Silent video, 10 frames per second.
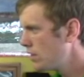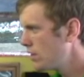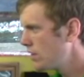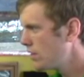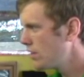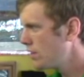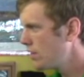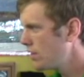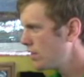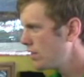
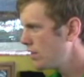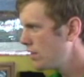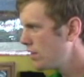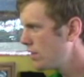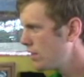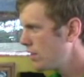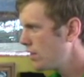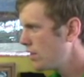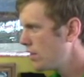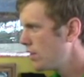
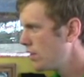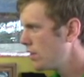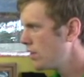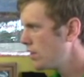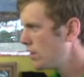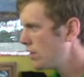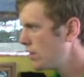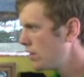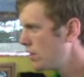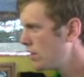
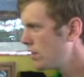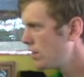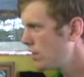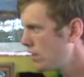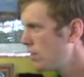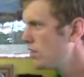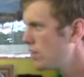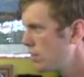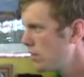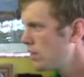
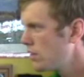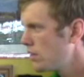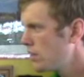(silent)